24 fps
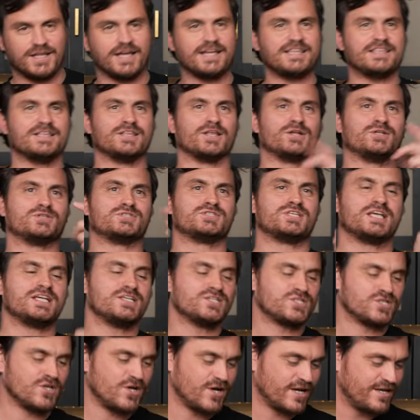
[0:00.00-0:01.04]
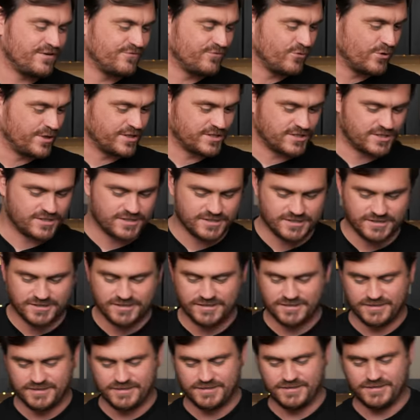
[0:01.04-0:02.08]
like the little sing-songy voice
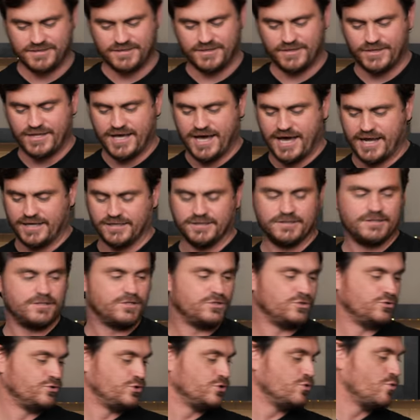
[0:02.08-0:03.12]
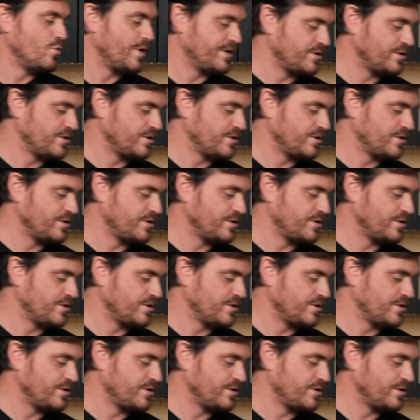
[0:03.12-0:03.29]
that you do